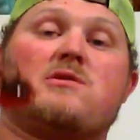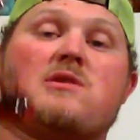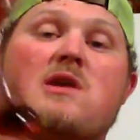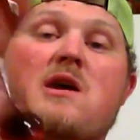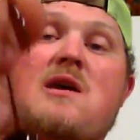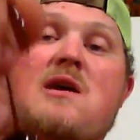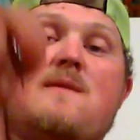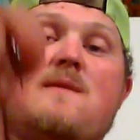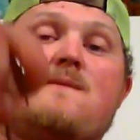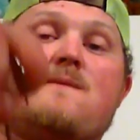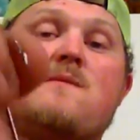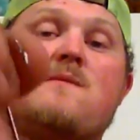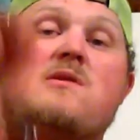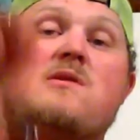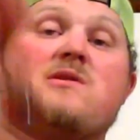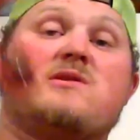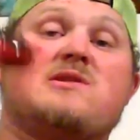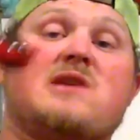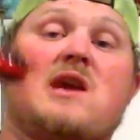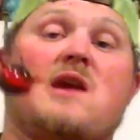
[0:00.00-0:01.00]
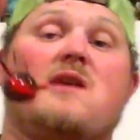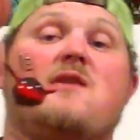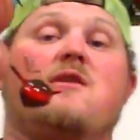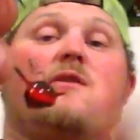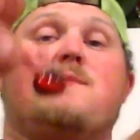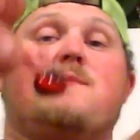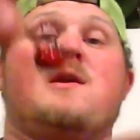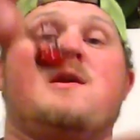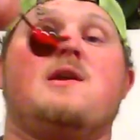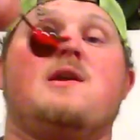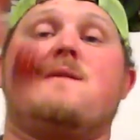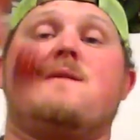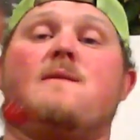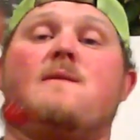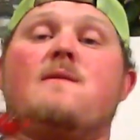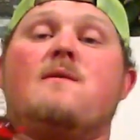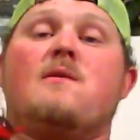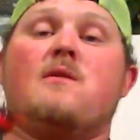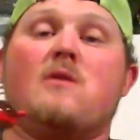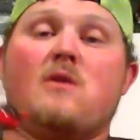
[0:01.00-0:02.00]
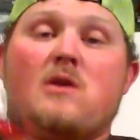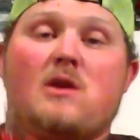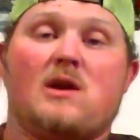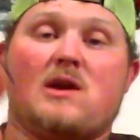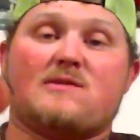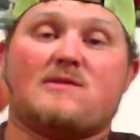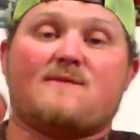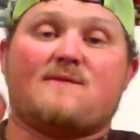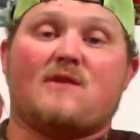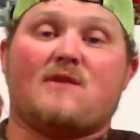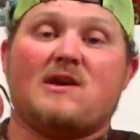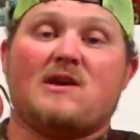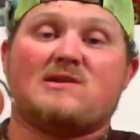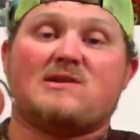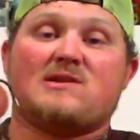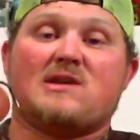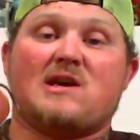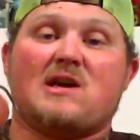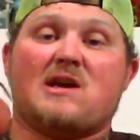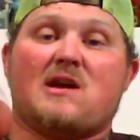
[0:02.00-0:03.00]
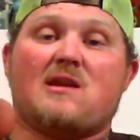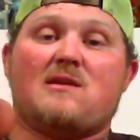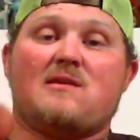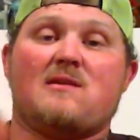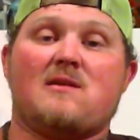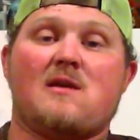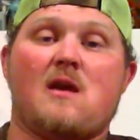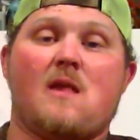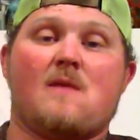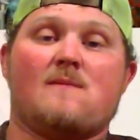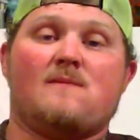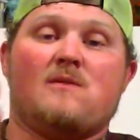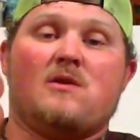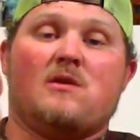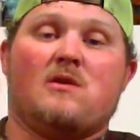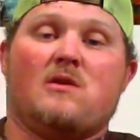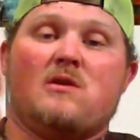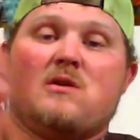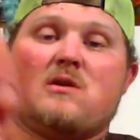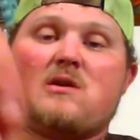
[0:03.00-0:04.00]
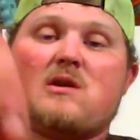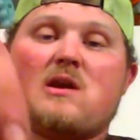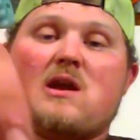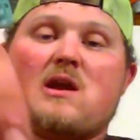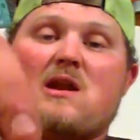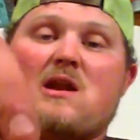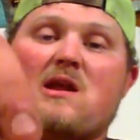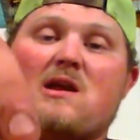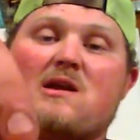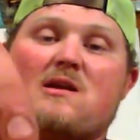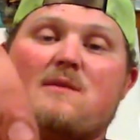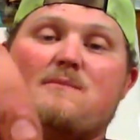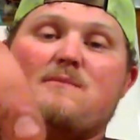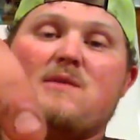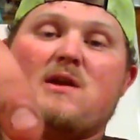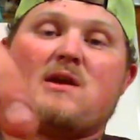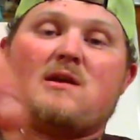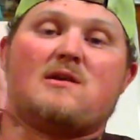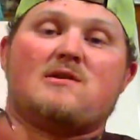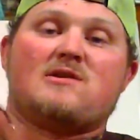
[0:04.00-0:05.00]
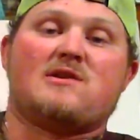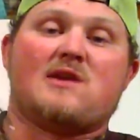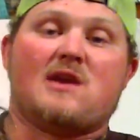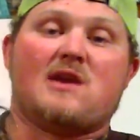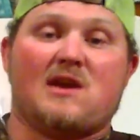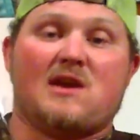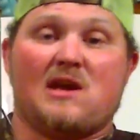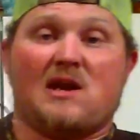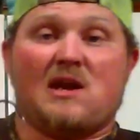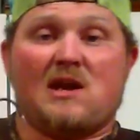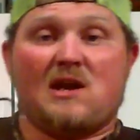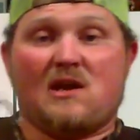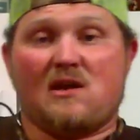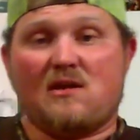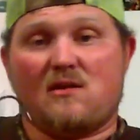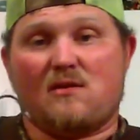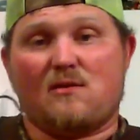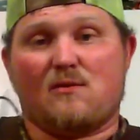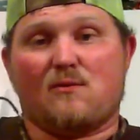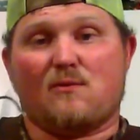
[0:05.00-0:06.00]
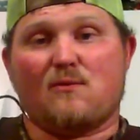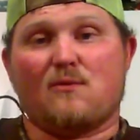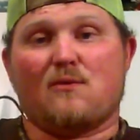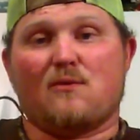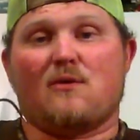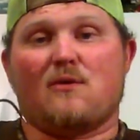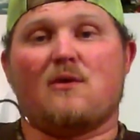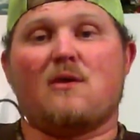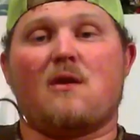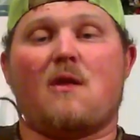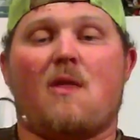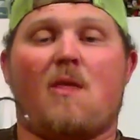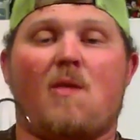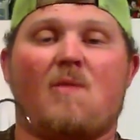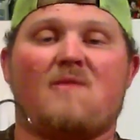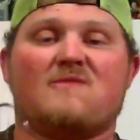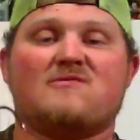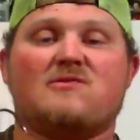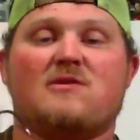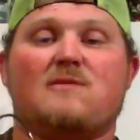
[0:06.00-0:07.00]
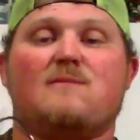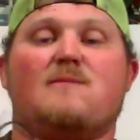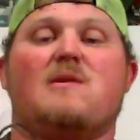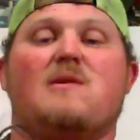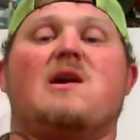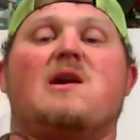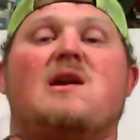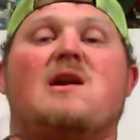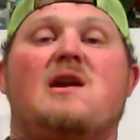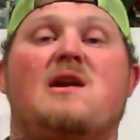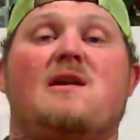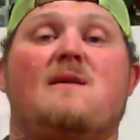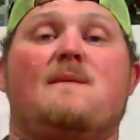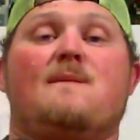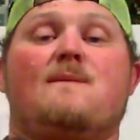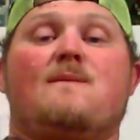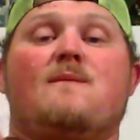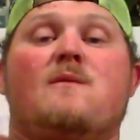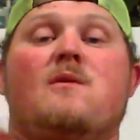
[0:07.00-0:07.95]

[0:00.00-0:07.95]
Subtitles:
type, stand-up head, at a flat side, kind of like a bigger shaky head or something like that.